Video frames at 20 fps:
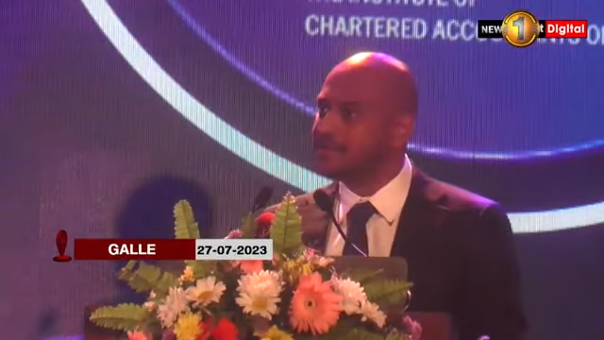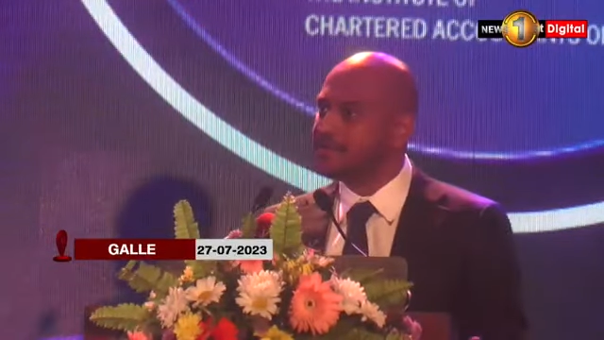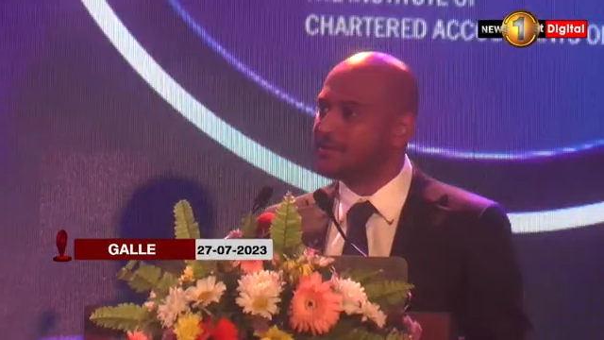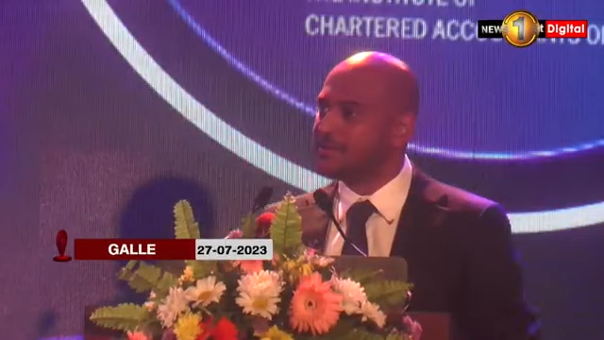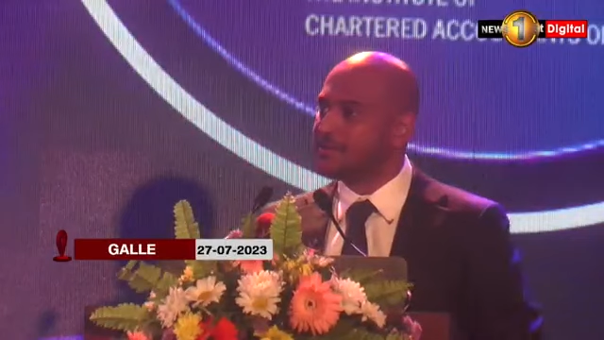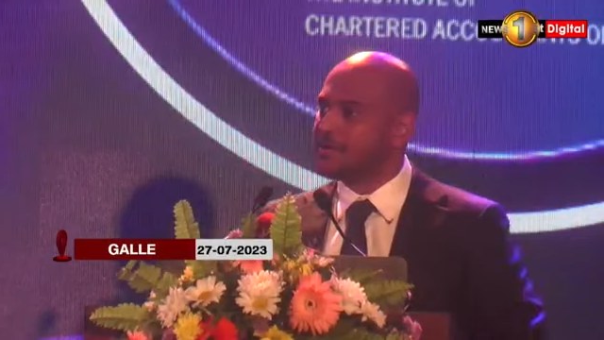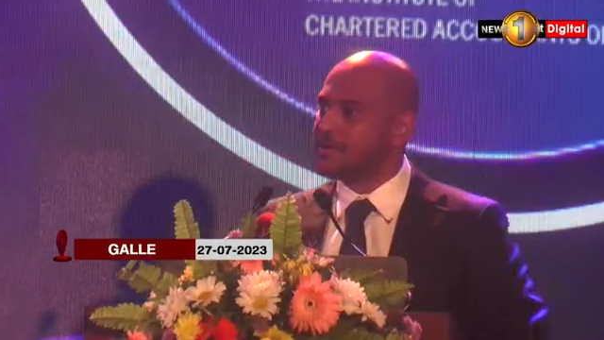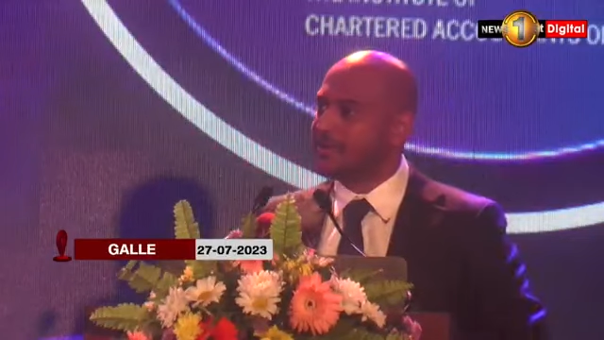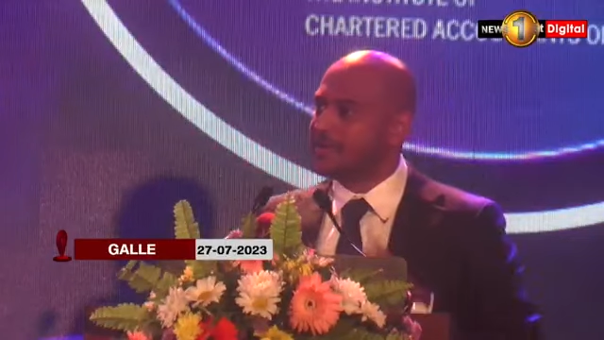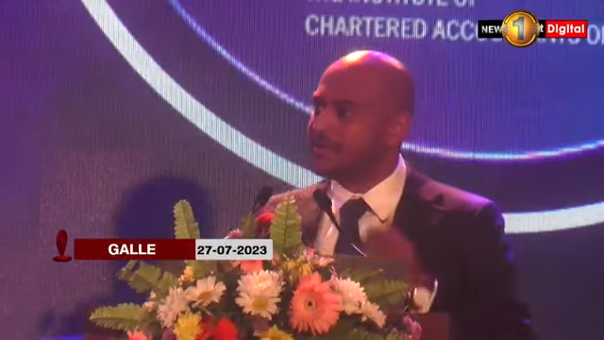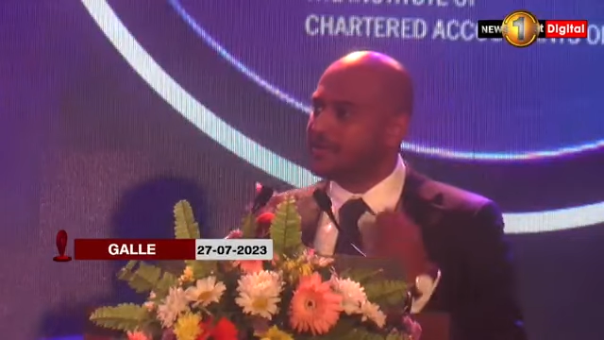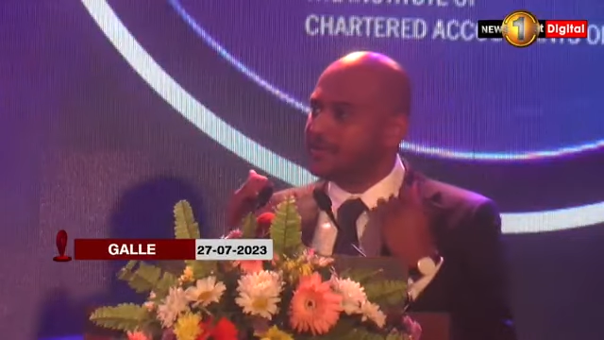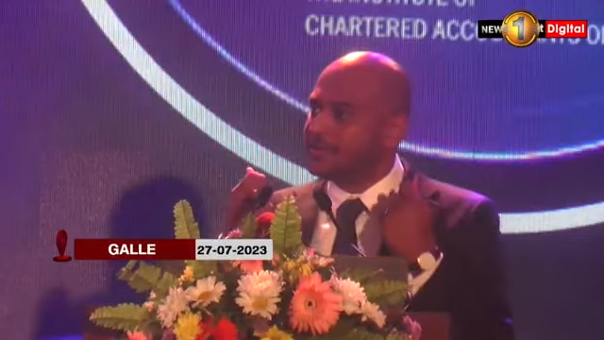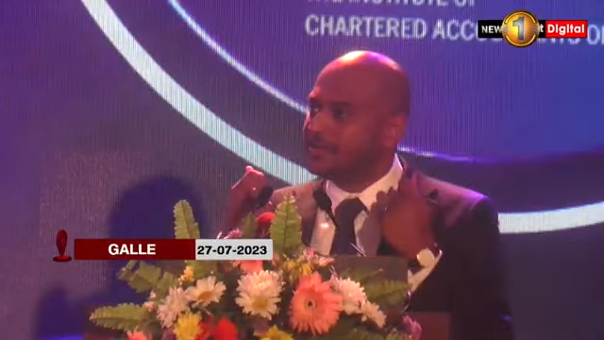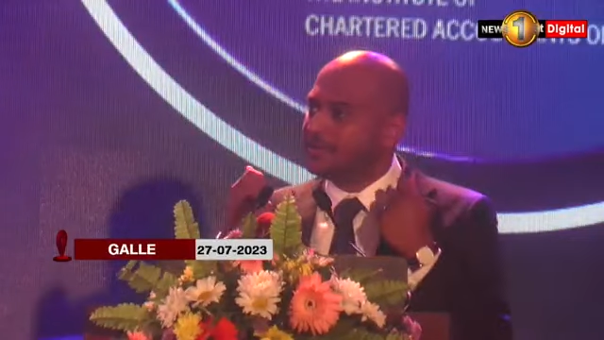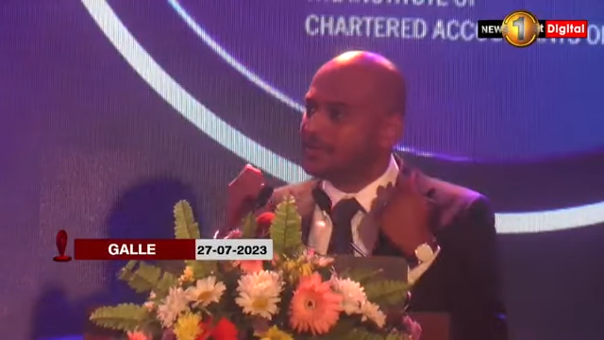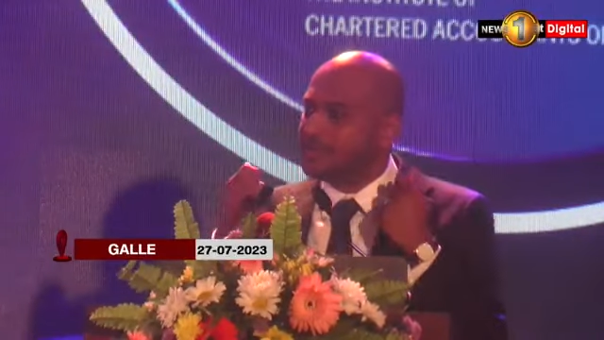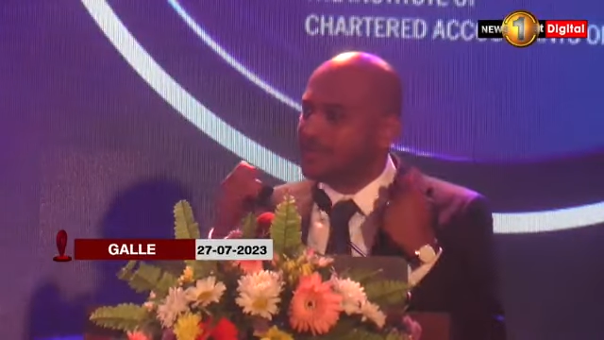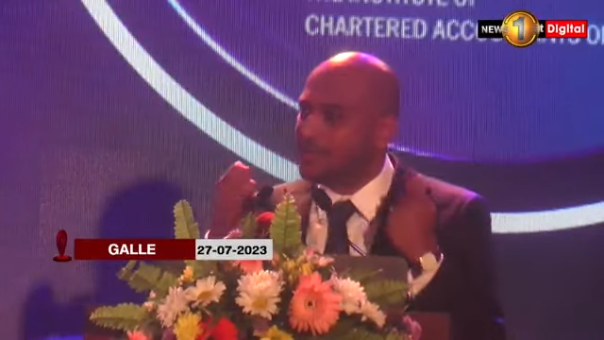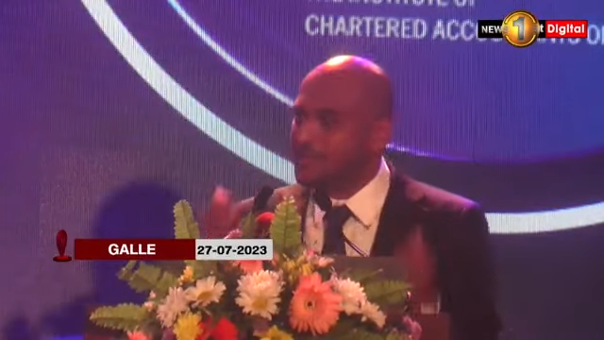to
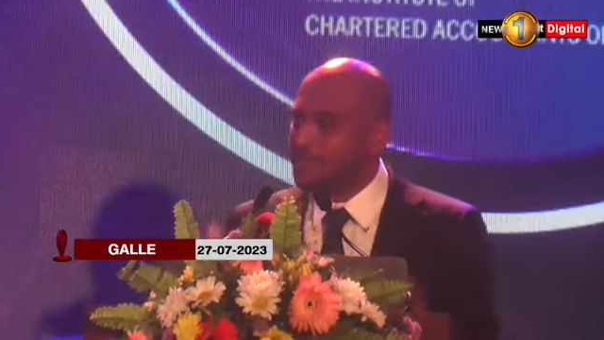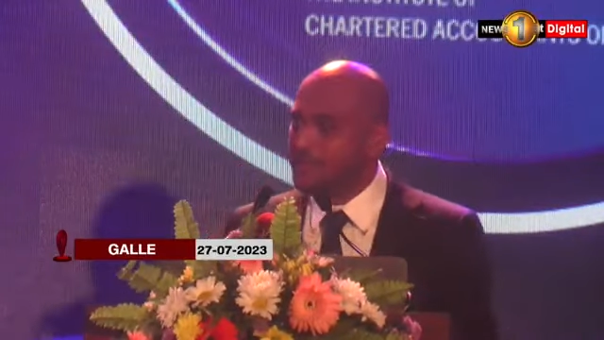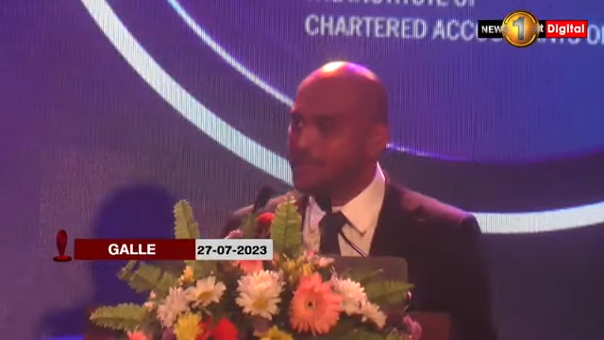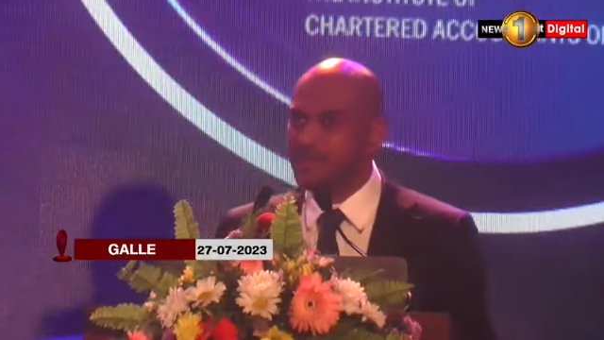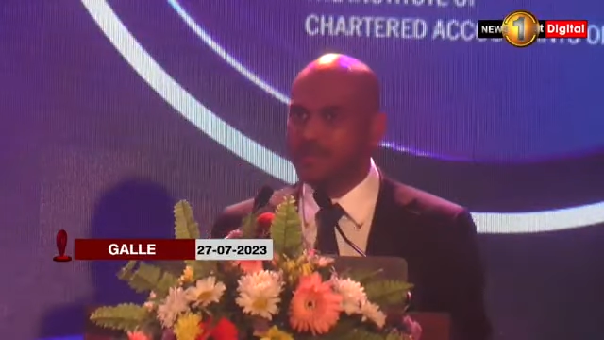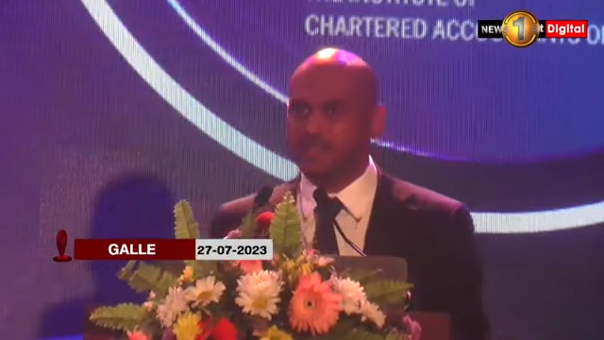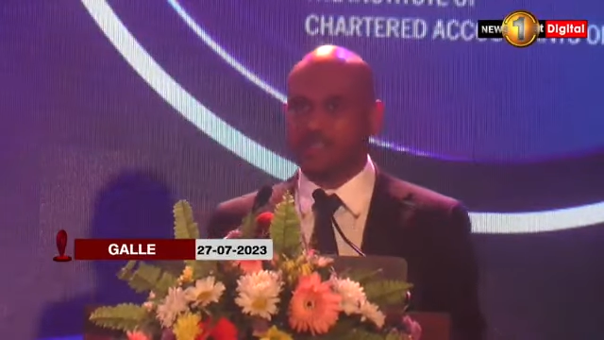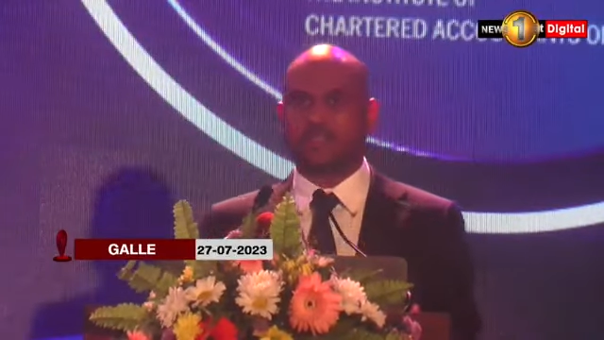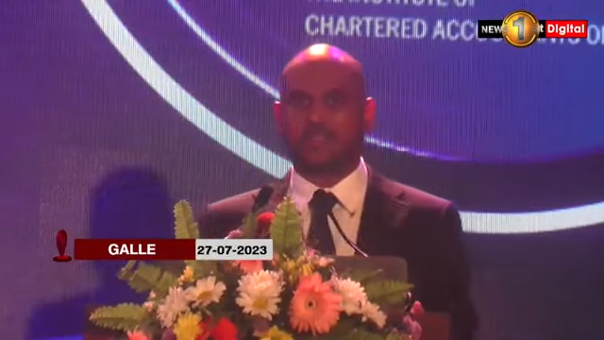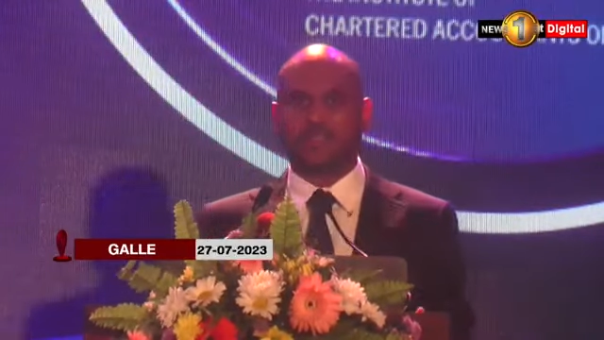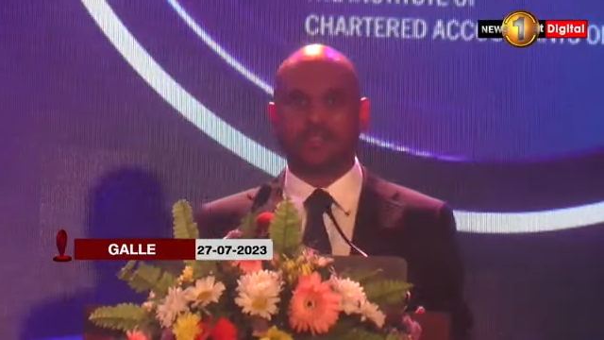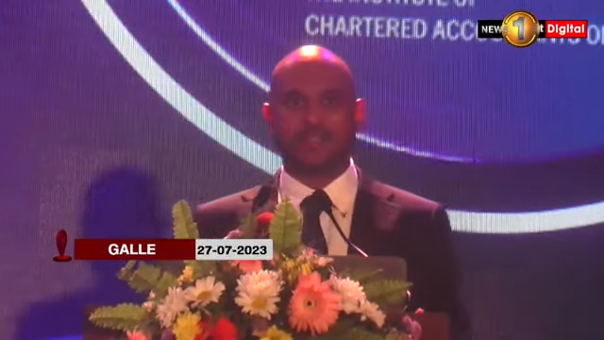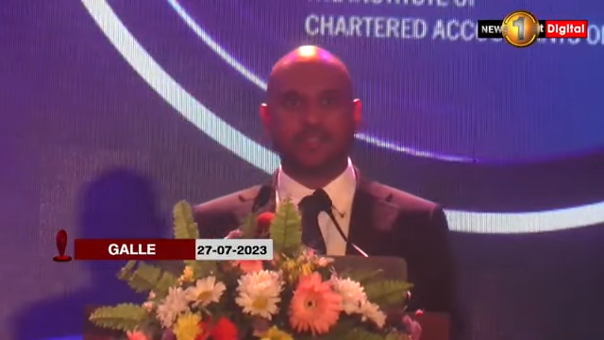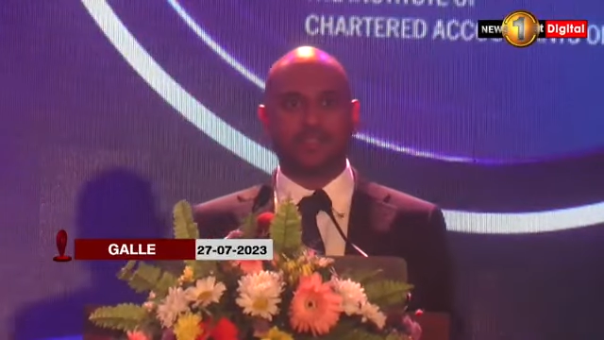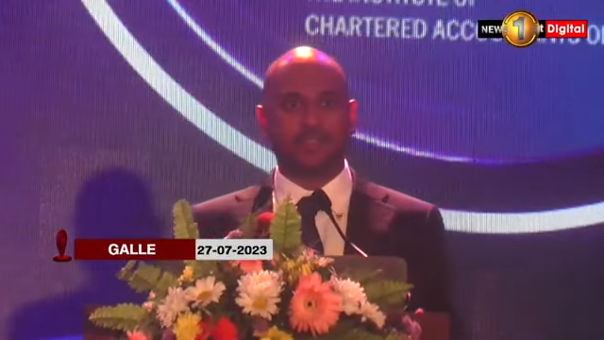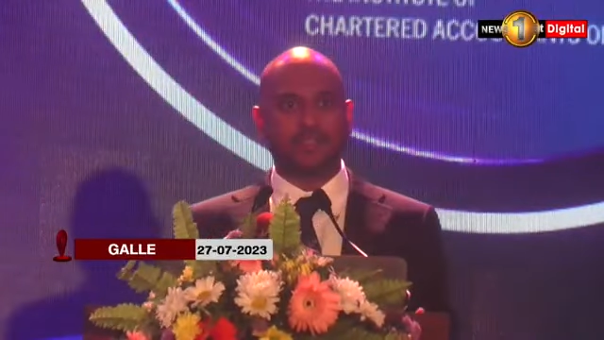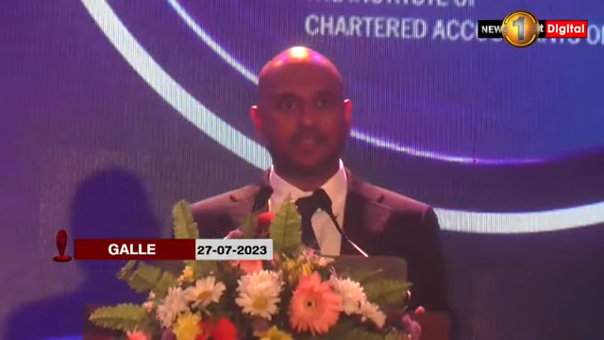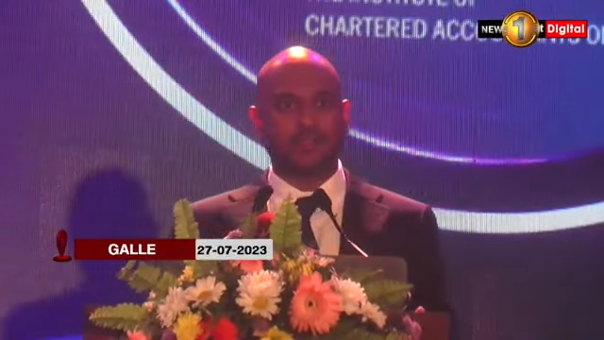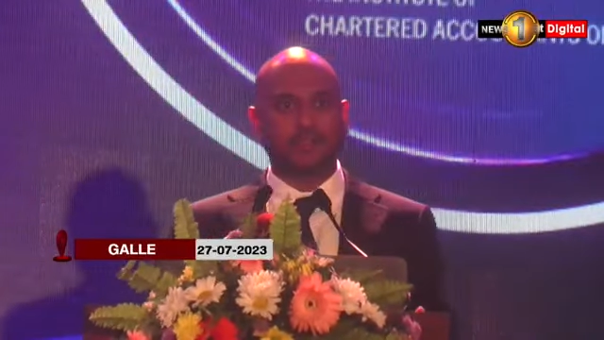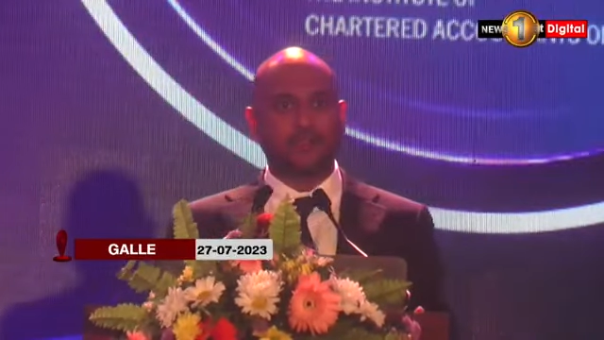continuously